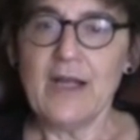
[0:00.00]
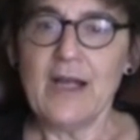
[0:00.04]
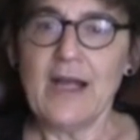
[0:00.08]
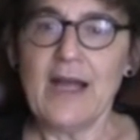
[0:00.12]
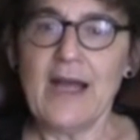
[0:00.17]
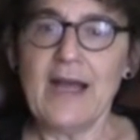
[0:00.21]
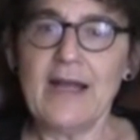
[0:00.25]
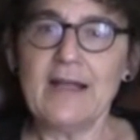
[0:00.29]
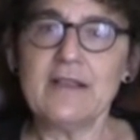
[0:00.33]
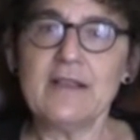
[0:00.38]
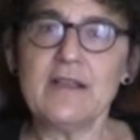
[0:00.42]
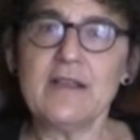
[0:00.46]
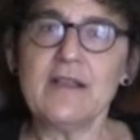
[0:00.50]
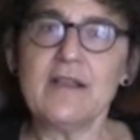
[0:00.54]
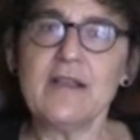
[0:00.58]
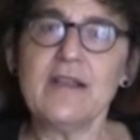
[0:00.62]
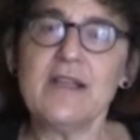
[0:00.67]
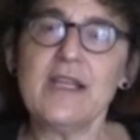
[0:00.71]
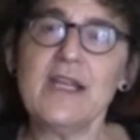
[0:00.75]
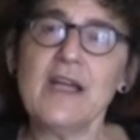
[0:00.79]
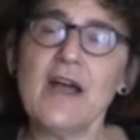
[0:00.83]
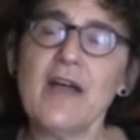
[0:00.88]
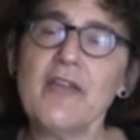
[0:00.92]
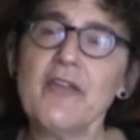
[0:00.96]
And
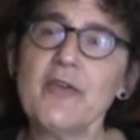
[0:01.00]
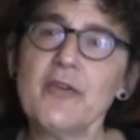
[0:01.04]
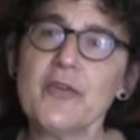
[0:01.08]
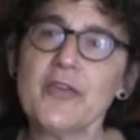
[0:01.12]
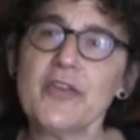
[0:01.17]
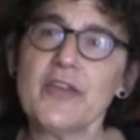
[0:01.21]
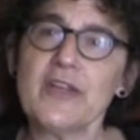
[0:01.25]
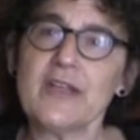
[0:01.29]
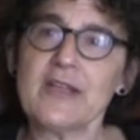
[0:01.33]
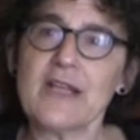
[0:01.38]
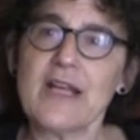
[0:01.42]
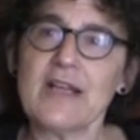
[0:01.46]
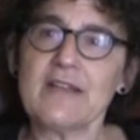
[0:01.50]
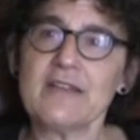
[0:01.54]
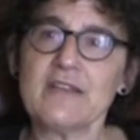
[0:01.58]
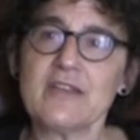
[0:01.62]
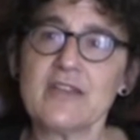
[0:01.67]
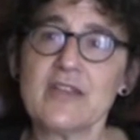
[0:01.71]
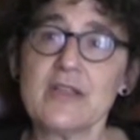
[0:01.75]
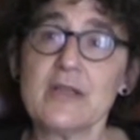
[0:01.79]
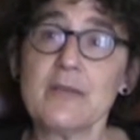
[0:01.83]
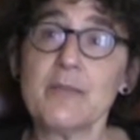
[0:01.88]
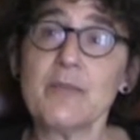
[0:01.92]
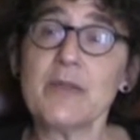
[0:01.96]
the other thing that's
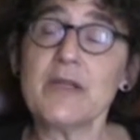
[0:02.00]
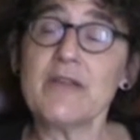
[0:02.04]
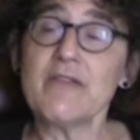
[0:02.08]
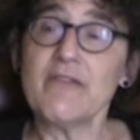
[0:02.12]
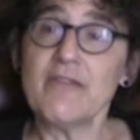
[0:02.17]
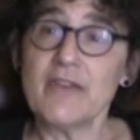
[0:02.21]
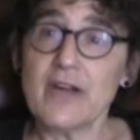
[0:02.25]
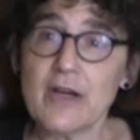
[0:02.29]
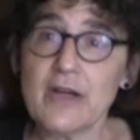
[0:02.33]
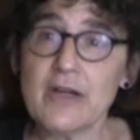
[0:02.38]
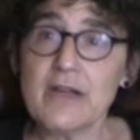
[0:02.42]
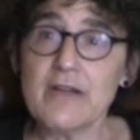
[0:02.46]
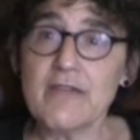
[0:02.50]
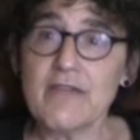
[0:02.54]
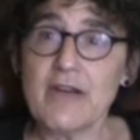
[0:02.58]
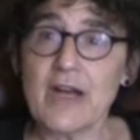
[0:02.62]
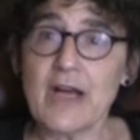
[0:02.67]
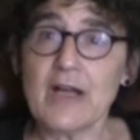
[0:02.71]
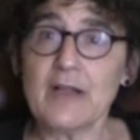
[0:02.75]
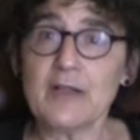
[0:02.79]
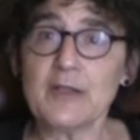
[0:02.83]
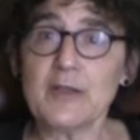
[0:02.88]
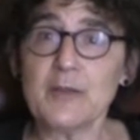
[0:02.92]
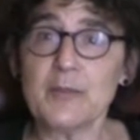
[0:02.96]
going to be very
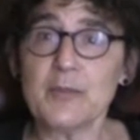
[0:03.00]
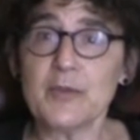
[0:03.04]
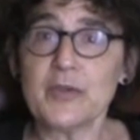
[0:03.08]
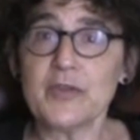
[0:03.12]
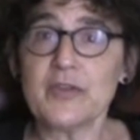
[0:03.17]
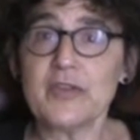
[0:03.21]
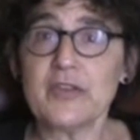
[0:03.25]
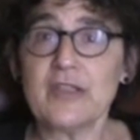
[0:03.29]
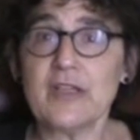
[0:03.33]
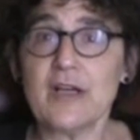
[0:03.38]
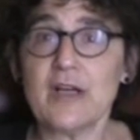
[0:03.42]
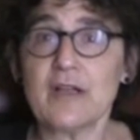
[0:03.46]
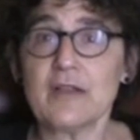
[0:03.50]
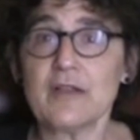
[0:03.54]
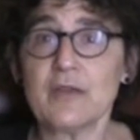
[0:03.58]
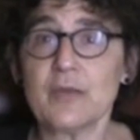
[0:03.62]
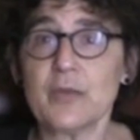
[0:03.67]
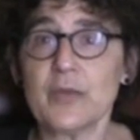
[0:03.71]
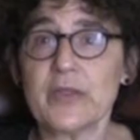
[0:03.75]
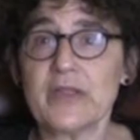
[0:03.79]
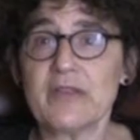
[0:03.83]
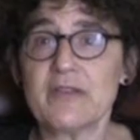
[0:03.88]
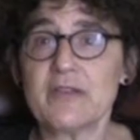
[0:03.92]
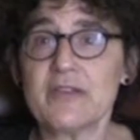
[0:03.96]
valuable to young
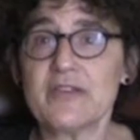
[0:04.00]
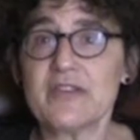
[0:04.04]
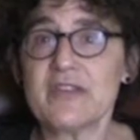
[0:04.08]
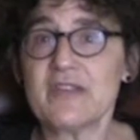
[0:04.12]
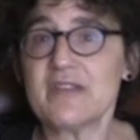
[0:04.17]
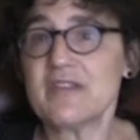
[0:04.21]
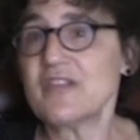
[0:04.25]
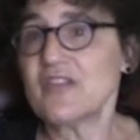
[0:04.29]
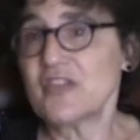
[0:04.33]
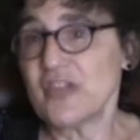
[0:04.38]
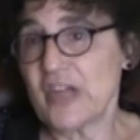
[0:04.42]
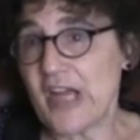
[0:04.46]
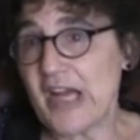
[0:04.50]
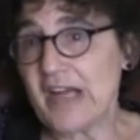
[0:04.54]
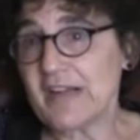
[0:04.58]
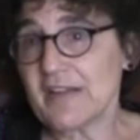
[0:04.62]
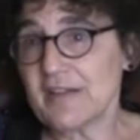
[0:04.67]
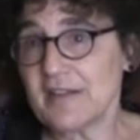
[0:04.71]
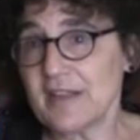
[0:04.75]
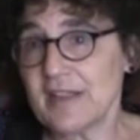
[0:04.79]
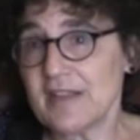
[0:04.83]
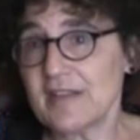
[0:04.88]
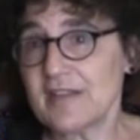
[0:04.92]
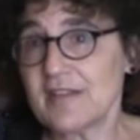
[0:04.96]
lawyers is
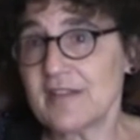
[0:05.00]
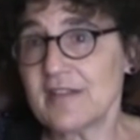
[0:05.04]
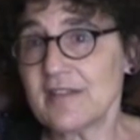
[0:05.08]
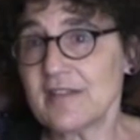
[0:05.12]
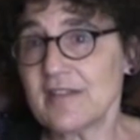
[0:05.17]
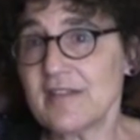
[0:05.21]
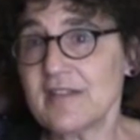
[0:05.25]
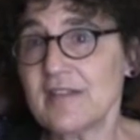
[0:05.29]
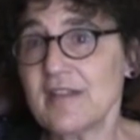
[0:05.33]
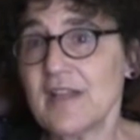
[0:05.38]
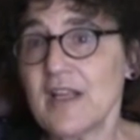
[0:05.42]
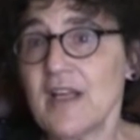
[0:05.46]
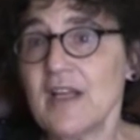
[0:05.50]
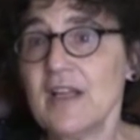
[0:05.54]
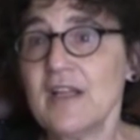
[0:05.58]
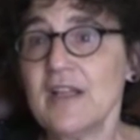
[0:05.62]
checklists.